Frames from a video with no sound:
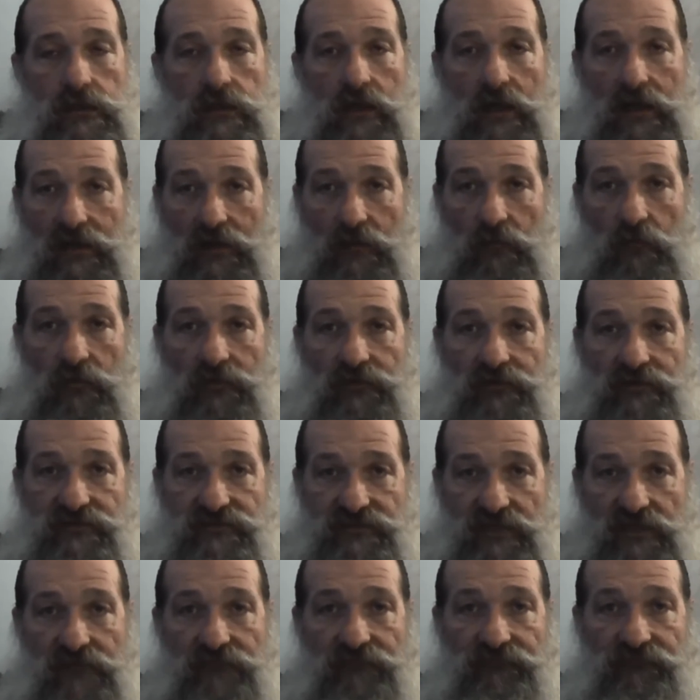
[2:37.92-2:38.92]
I got one
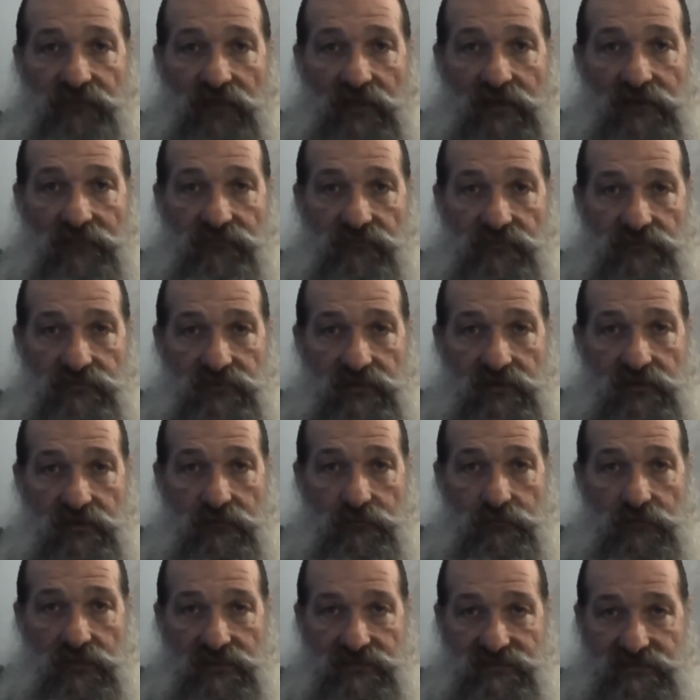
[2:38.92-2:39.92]
that's unflavored. You
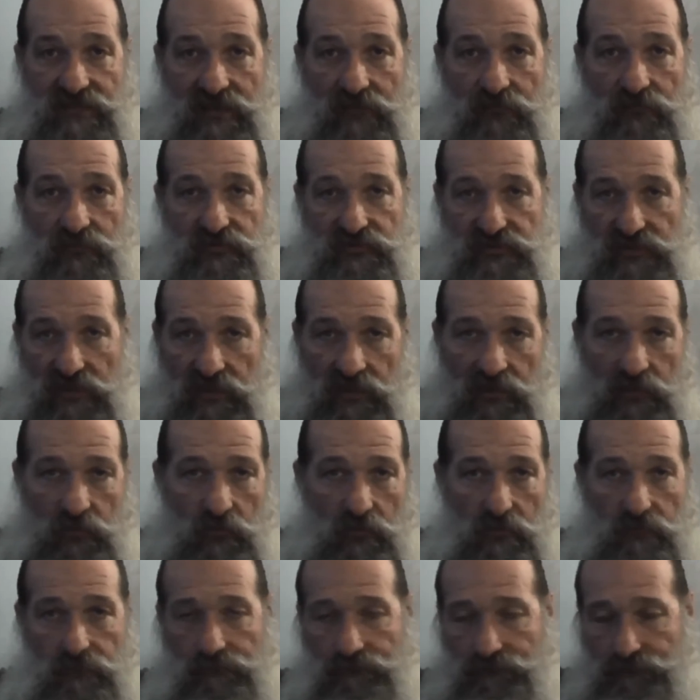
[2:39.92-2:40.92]
can mix that with Jello,
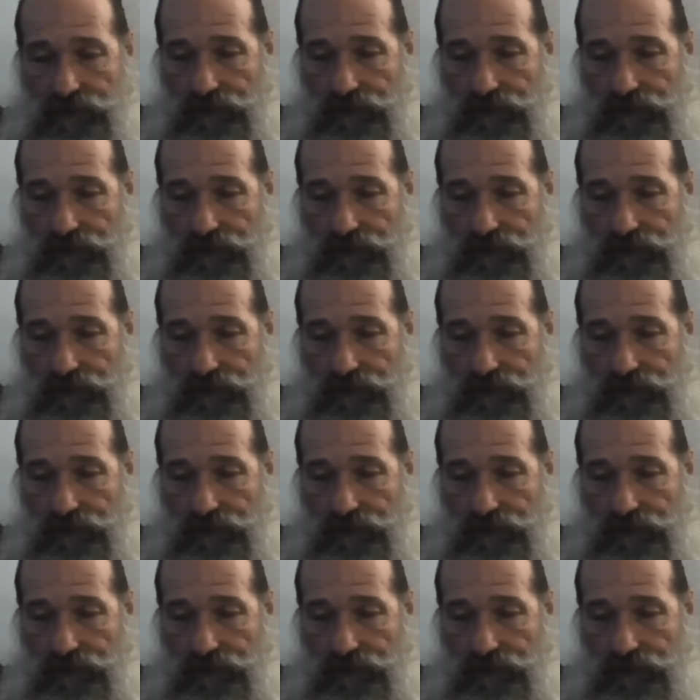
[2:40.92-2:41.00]
or